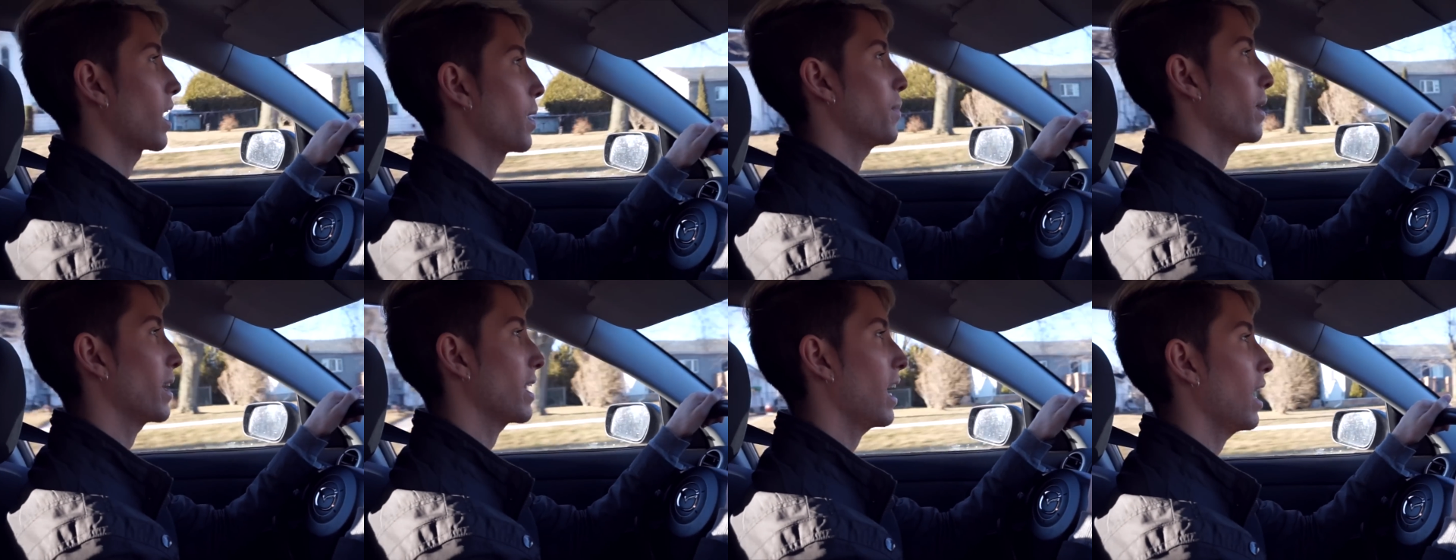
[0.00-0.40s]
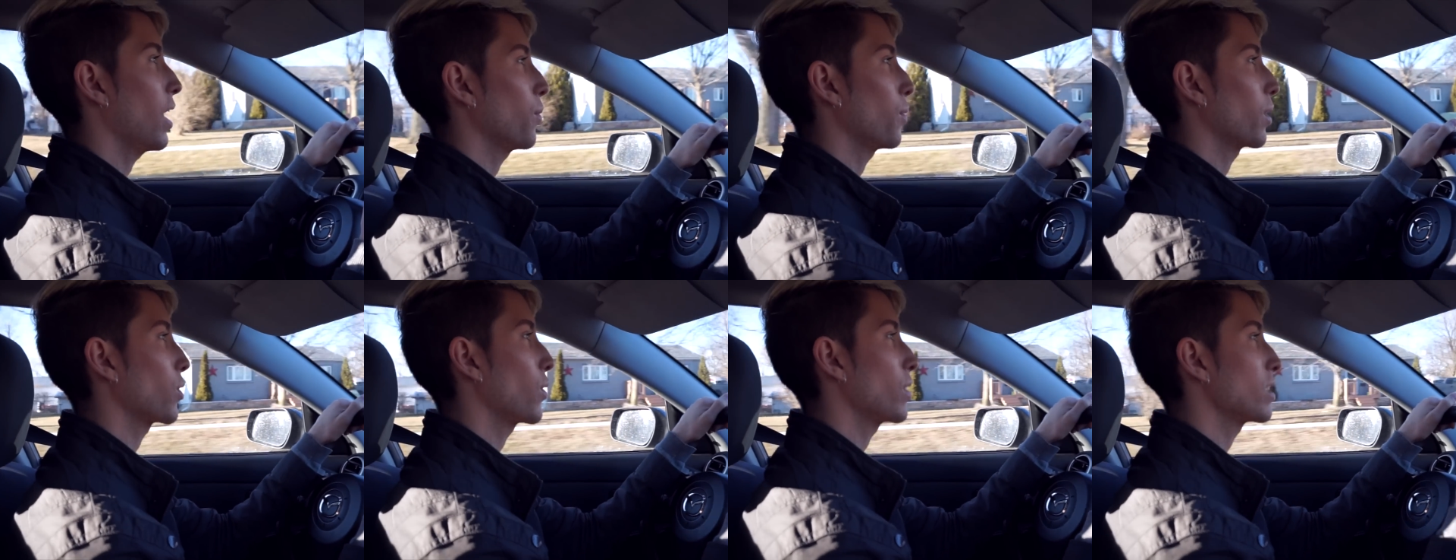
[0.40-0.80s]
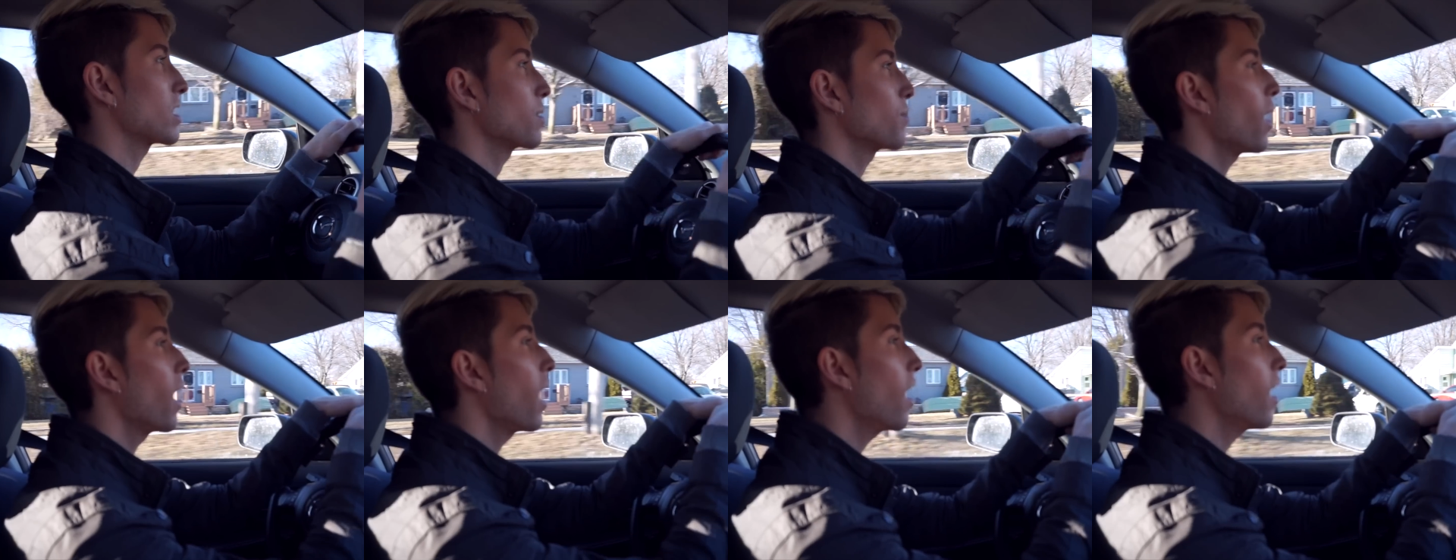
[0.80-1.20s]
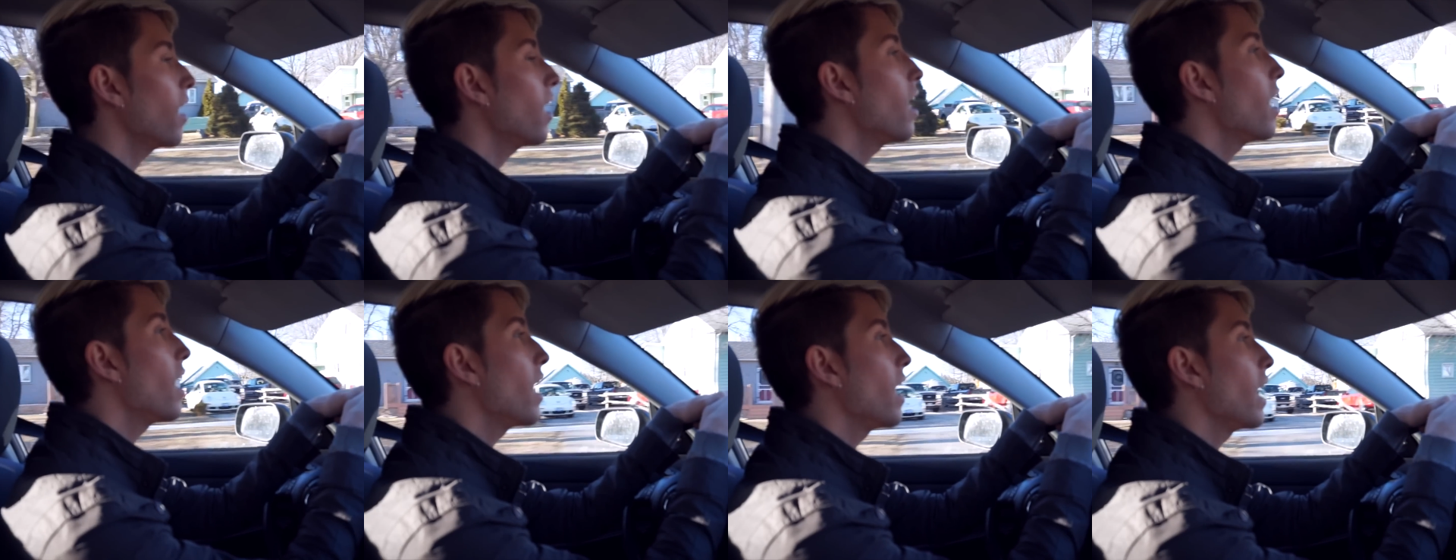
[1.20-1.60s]
But yeah, we're going to the mall,
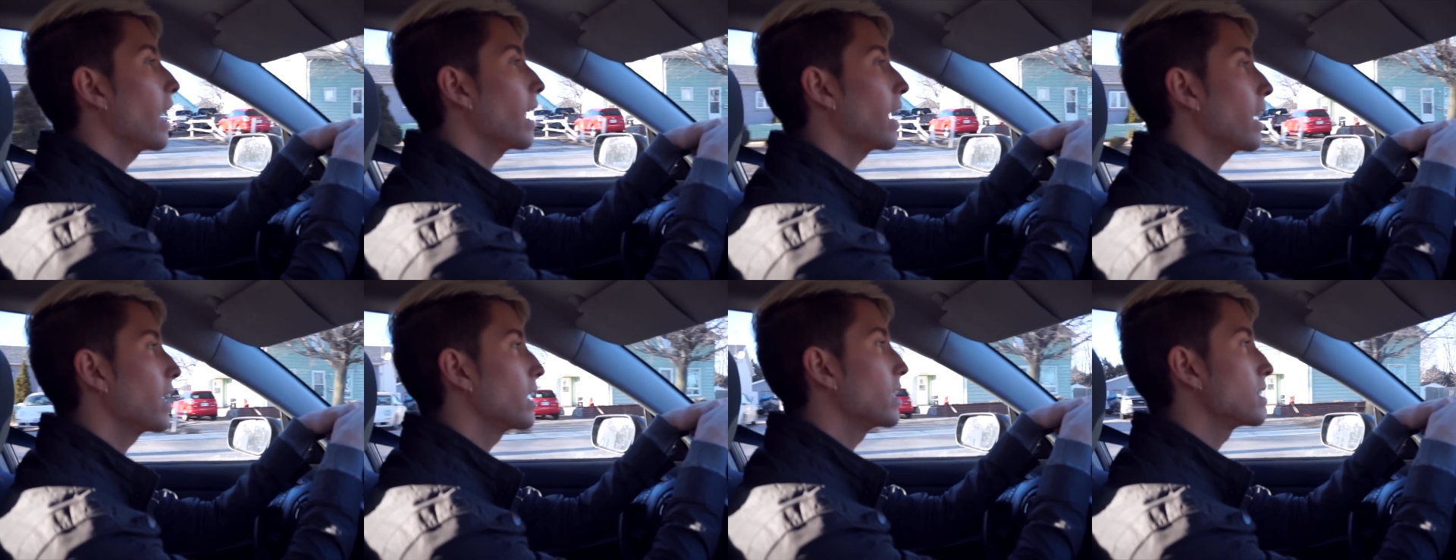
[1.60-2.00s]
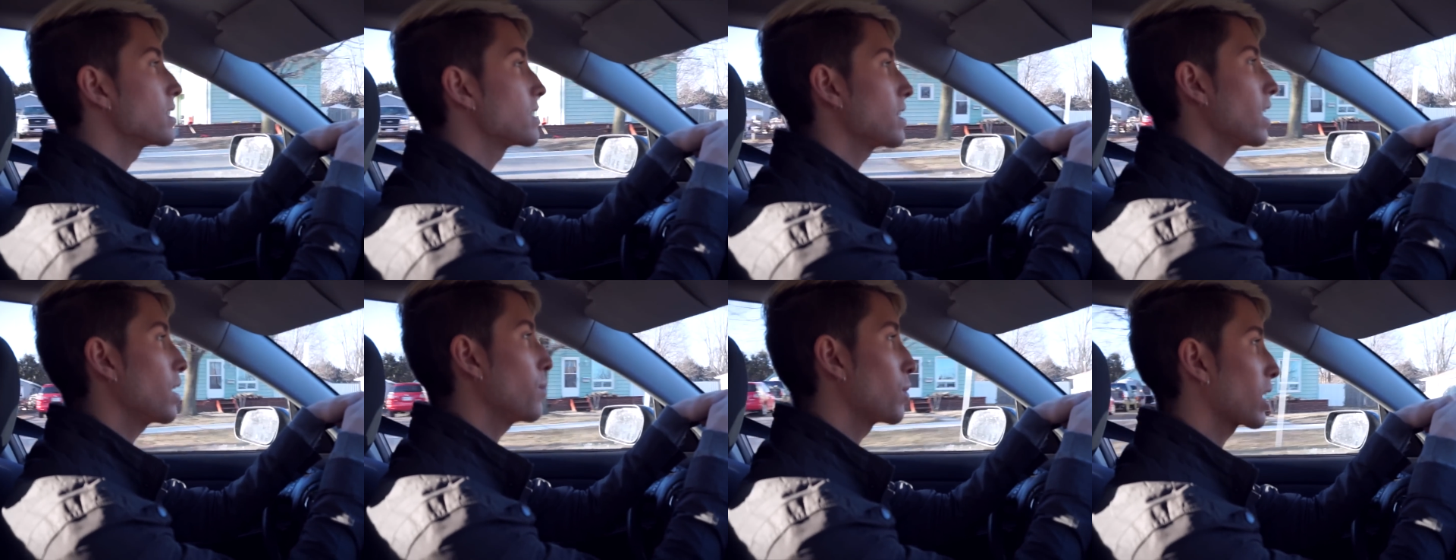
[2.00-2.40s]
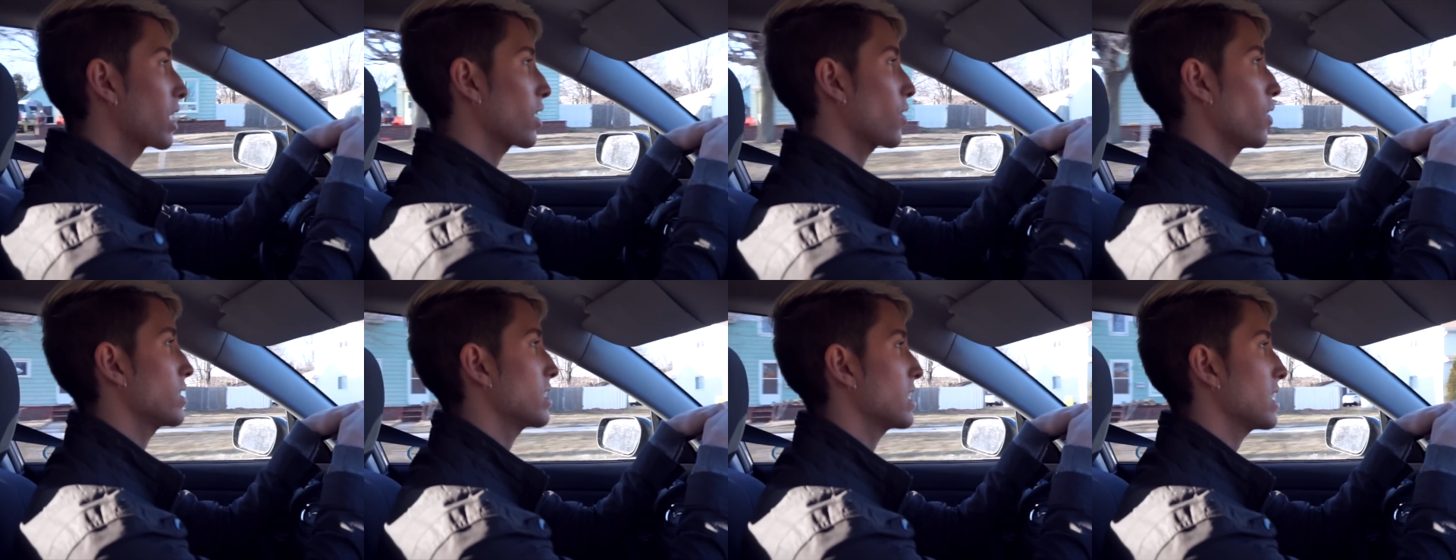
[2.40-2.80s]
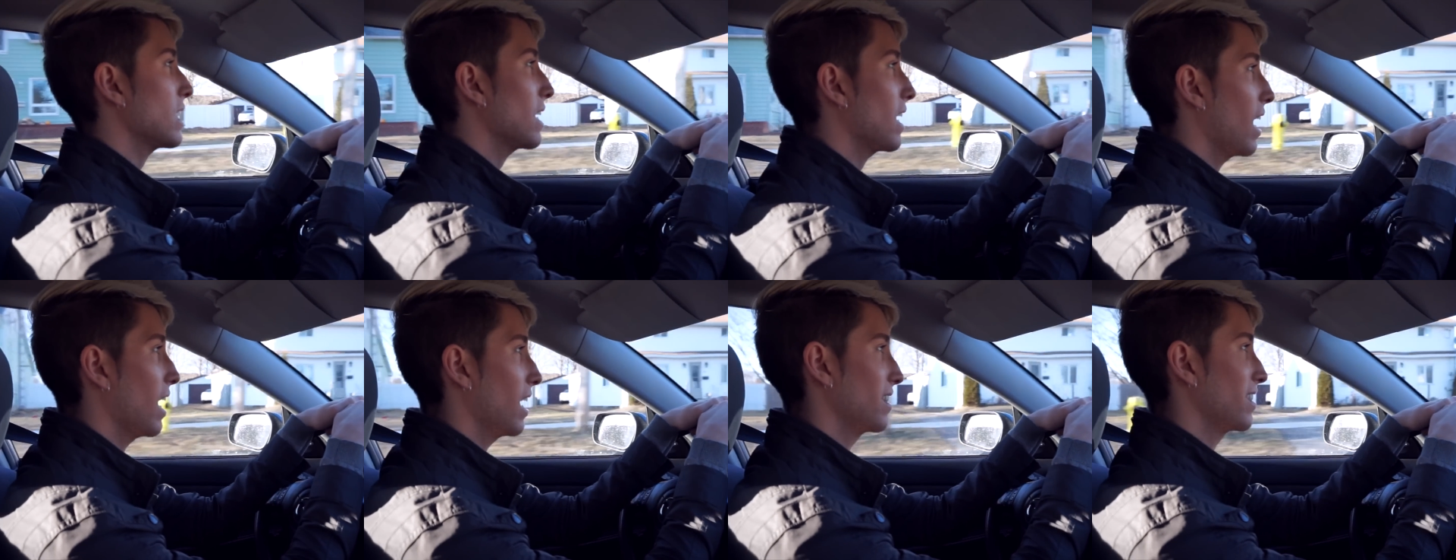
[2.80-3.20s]
and then we're gonna go out to
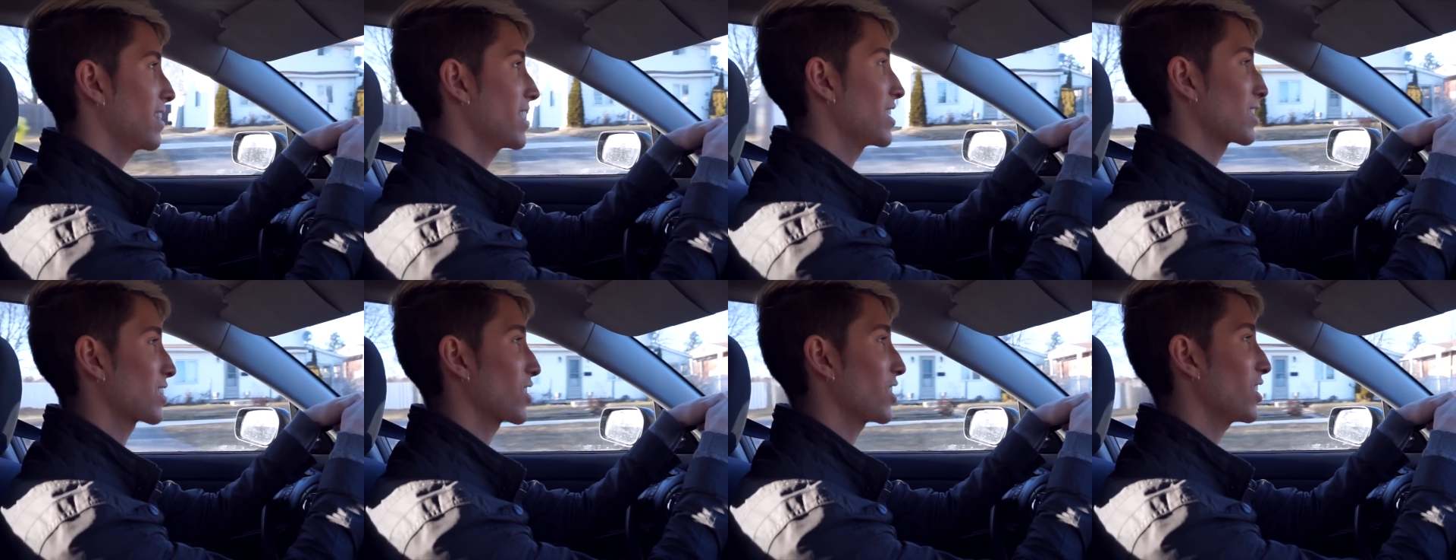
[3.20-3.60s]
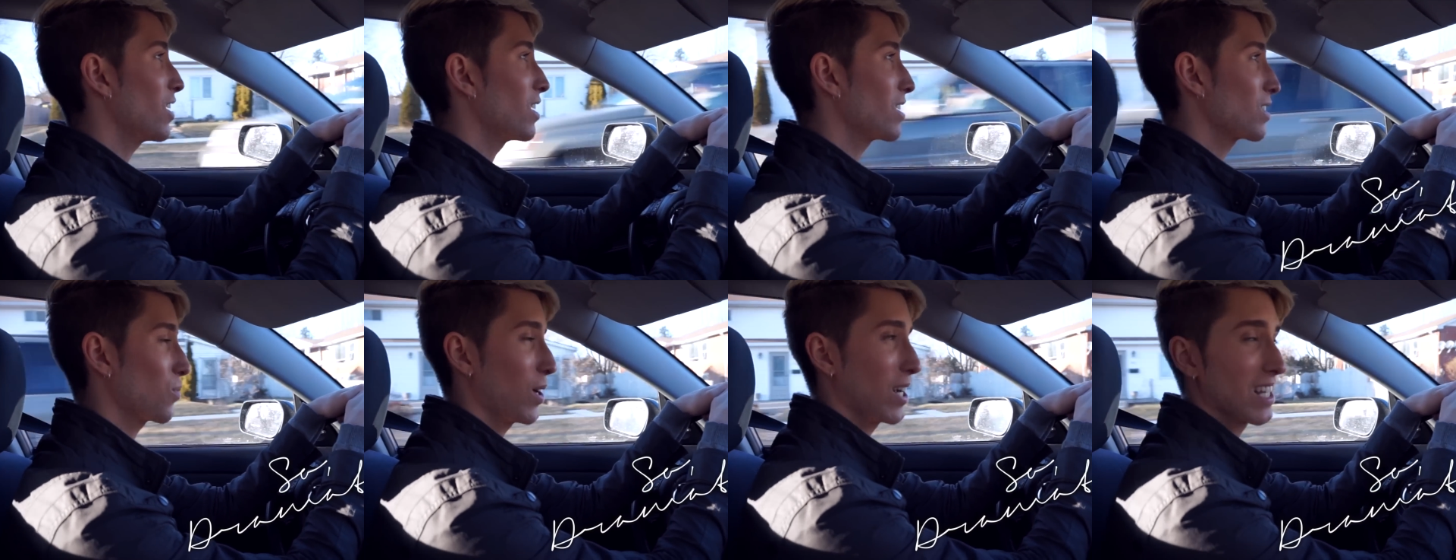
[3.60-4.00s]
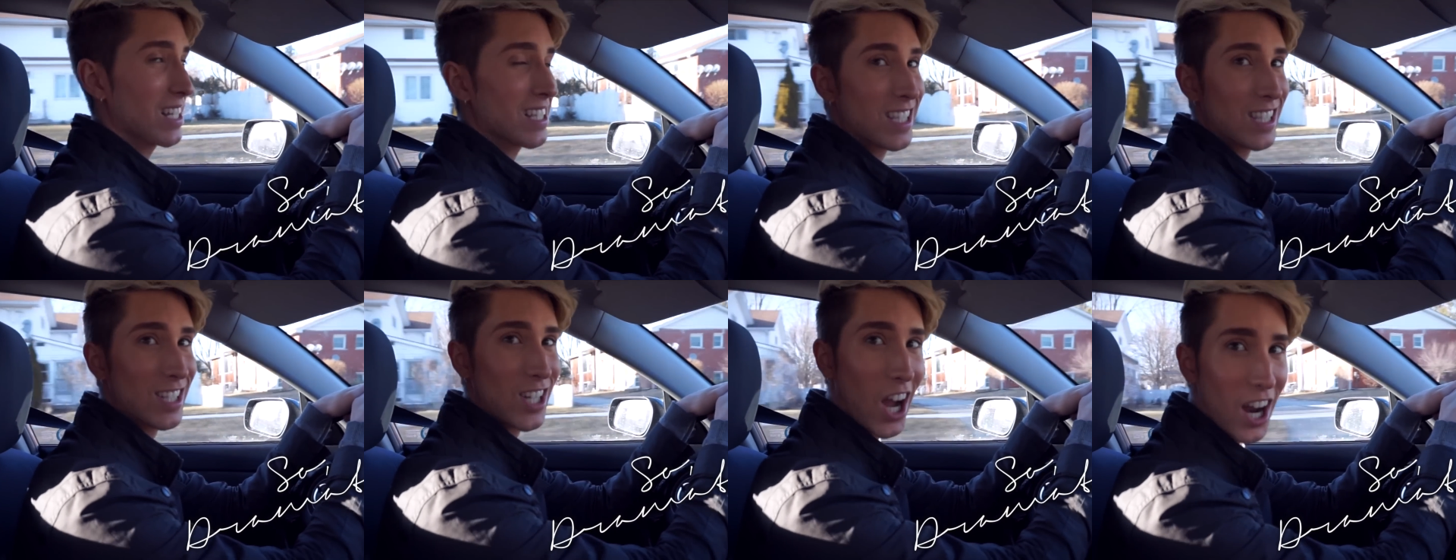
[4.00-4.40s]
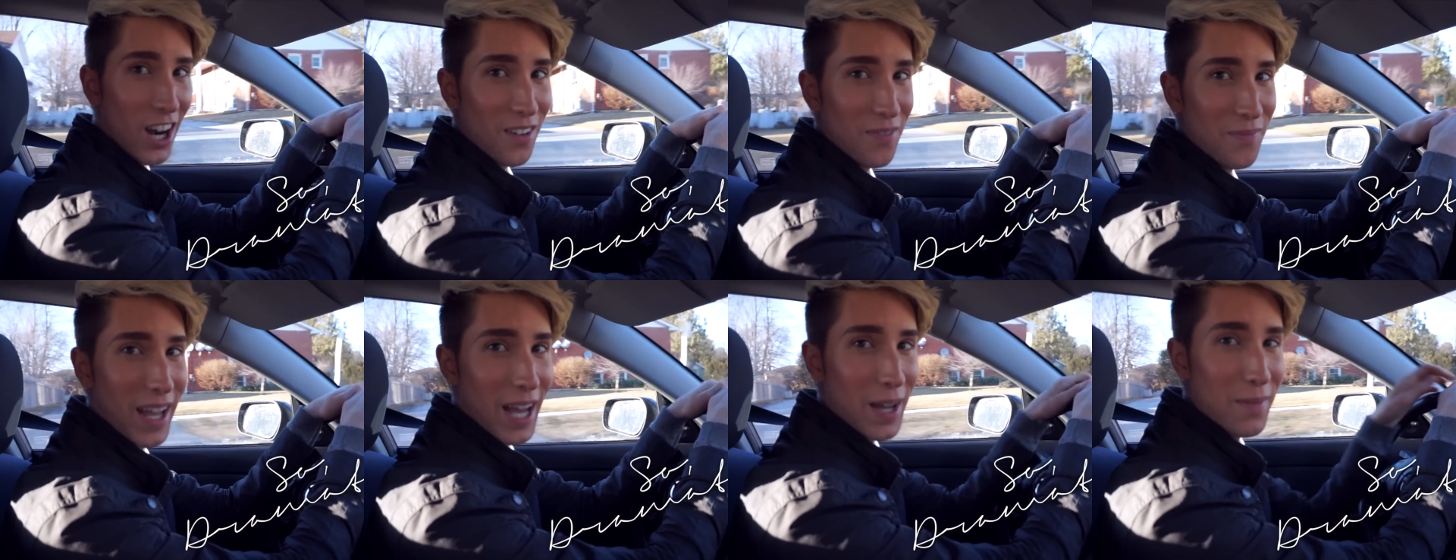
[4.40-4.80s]
eat. And these girls wanna starve me.